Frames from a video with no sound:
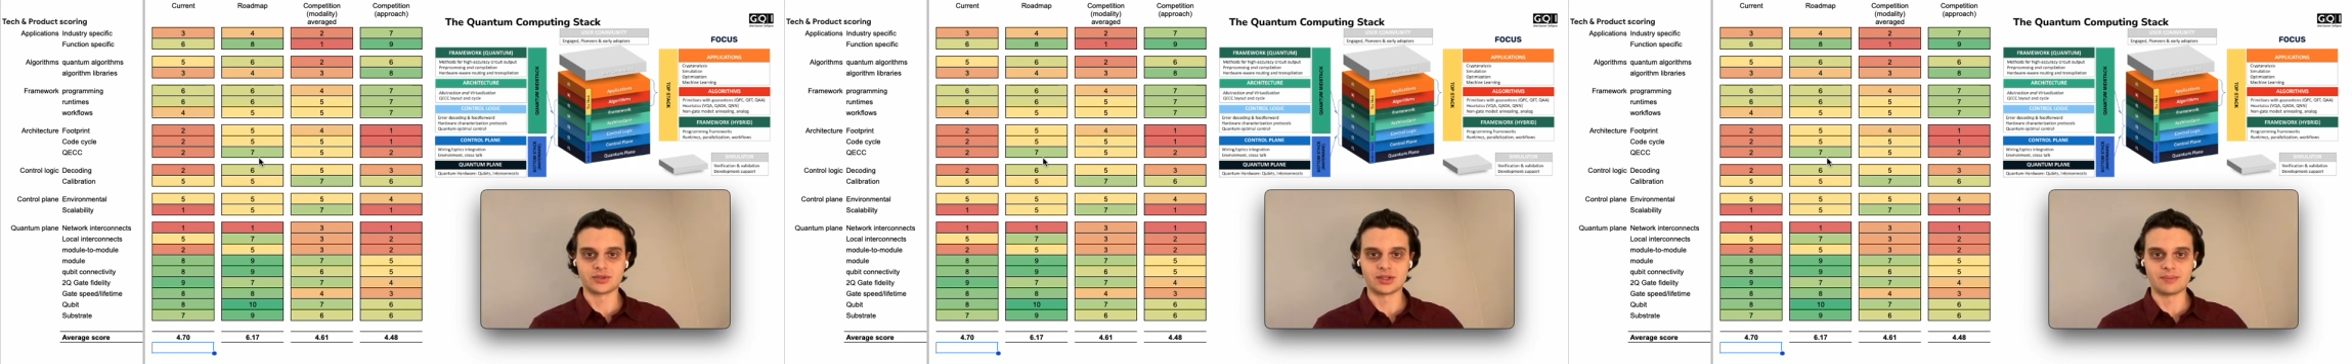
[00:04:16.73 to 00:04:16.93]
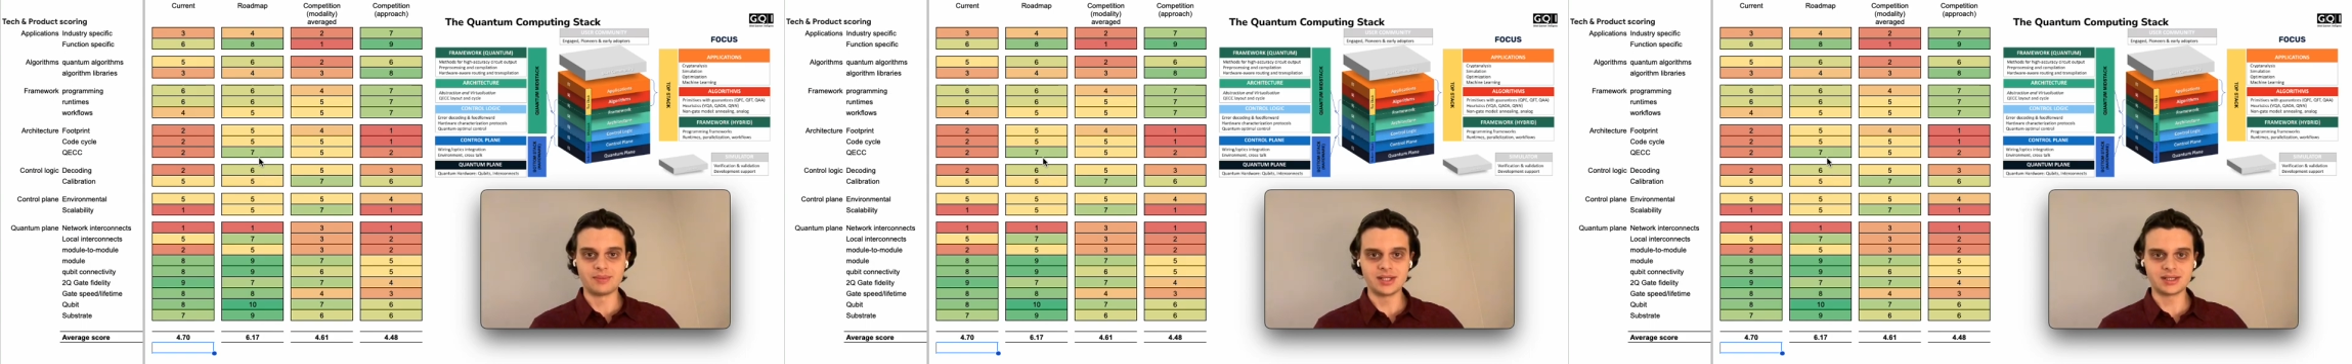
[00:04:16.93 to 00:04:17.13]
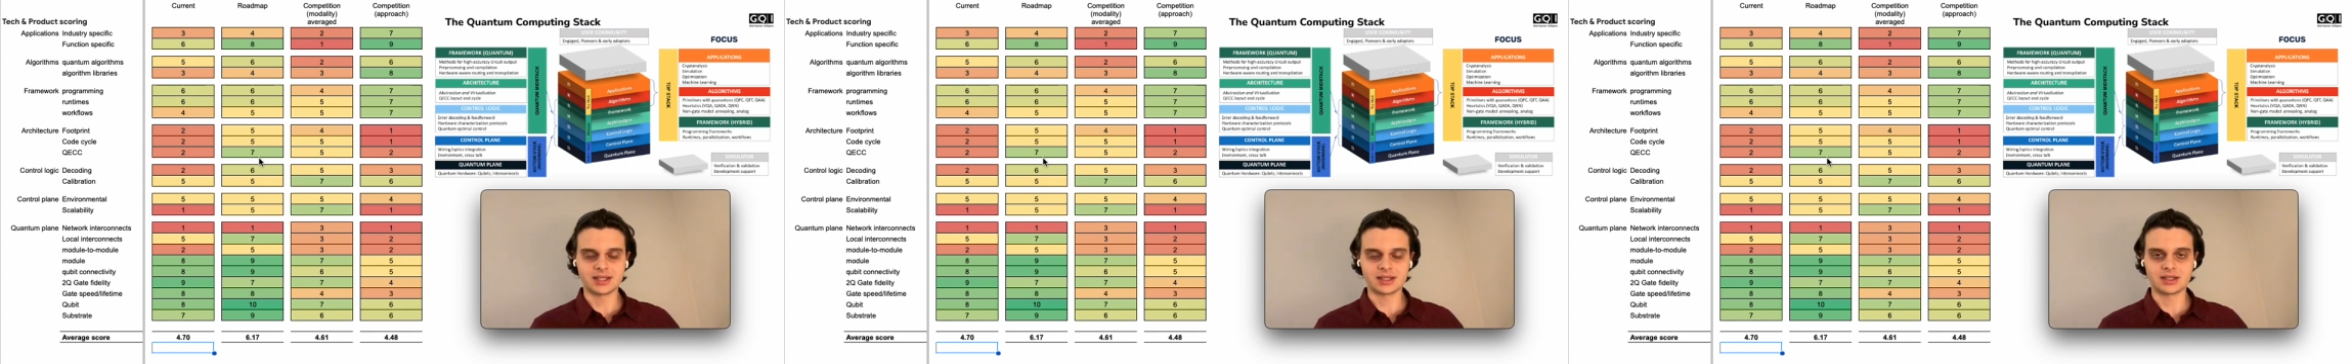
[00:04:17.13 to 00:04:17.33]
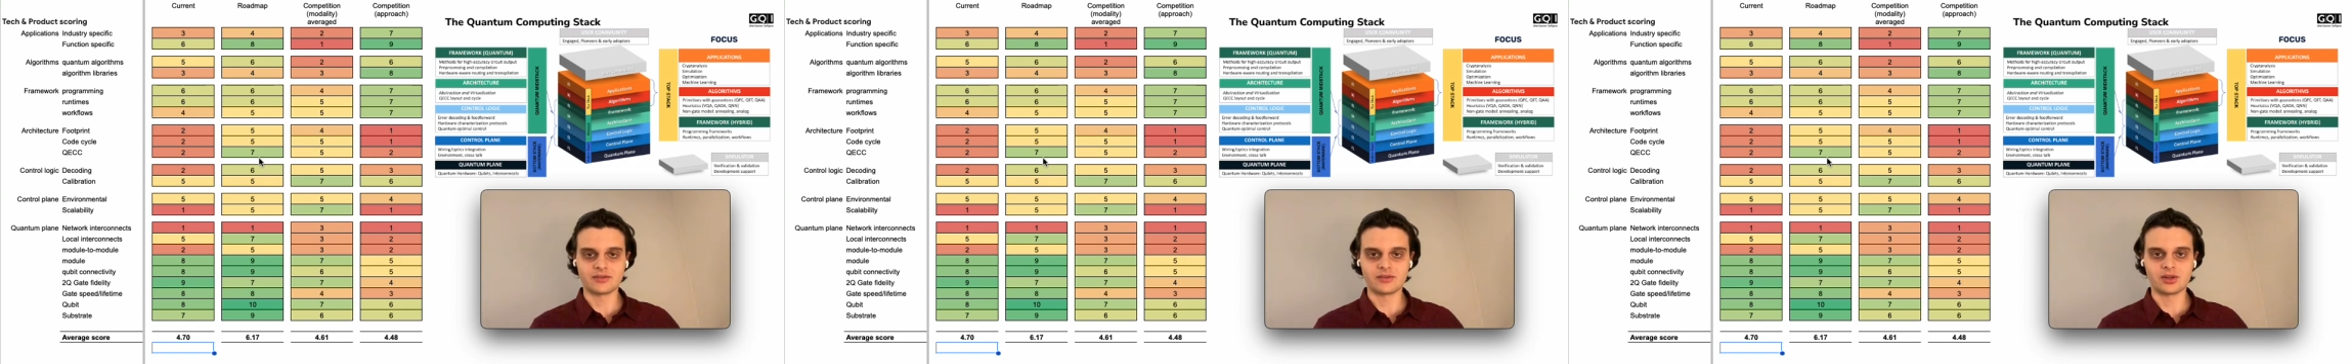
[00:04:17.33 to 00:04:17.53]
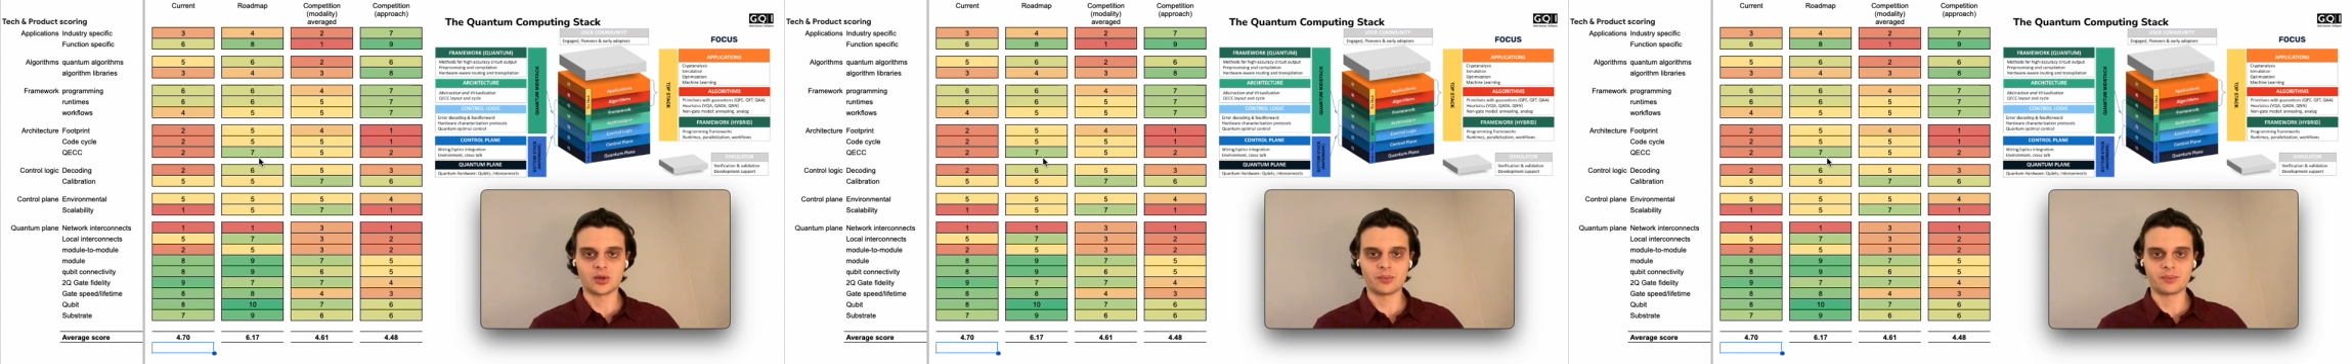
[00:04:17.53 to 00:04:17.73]
mid-stack
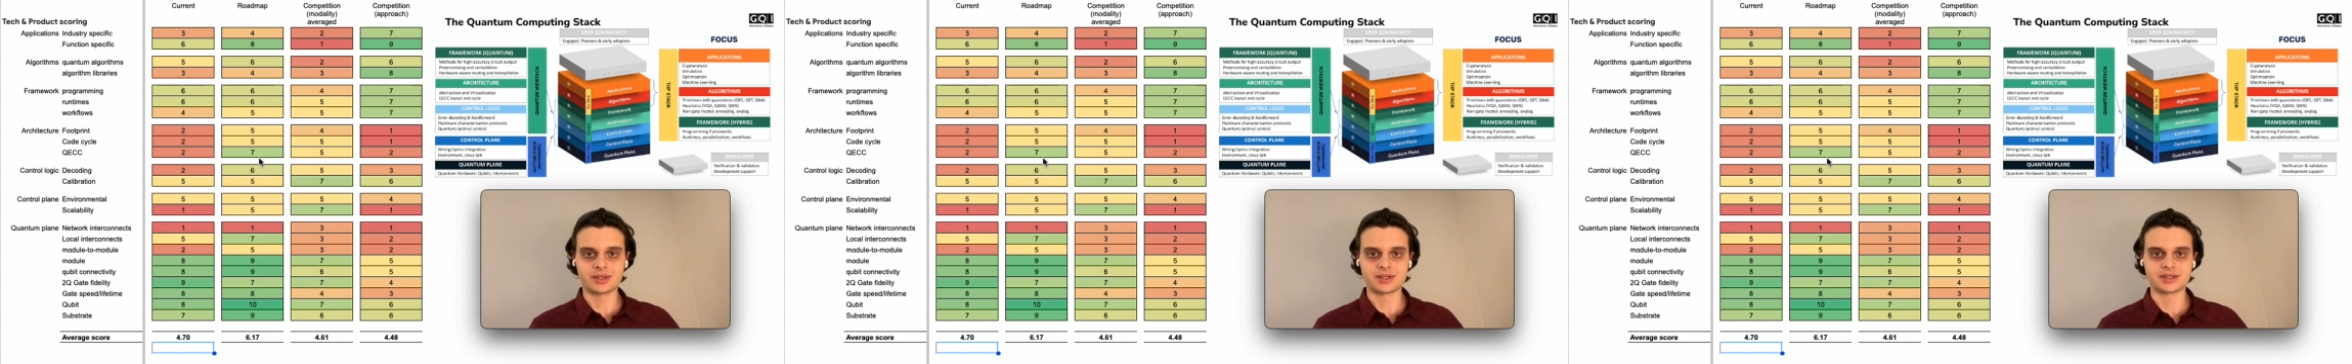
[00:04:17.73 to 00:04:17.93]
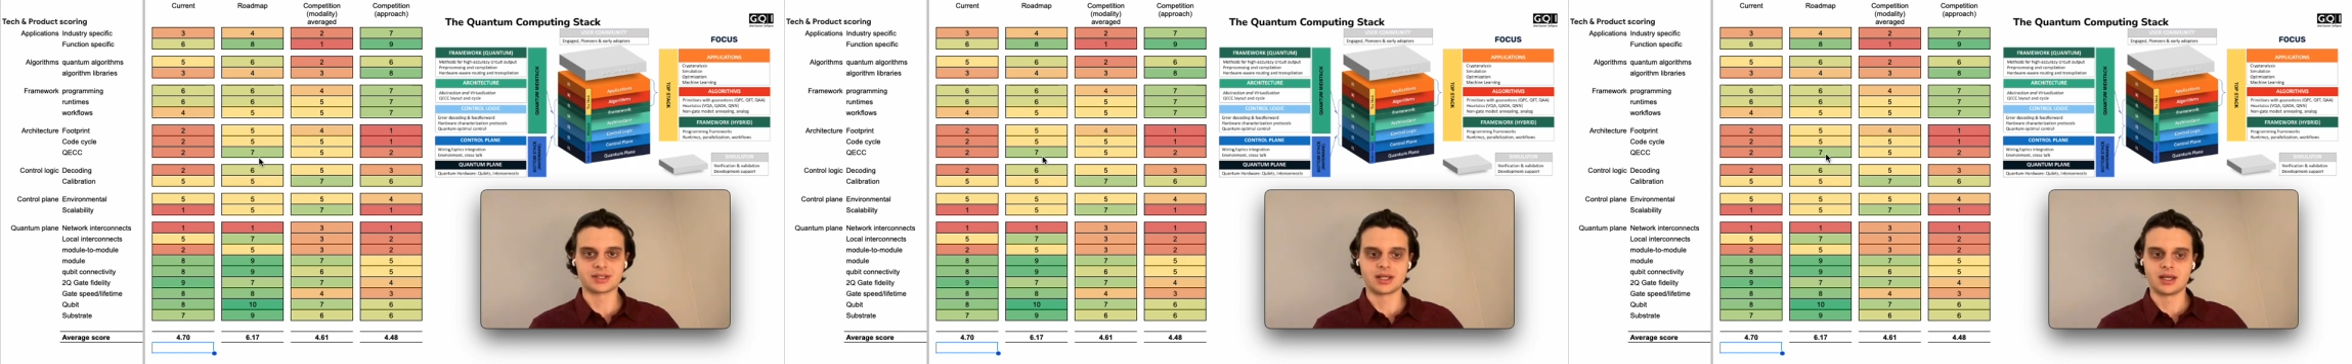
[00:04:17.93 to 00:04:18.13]
developments,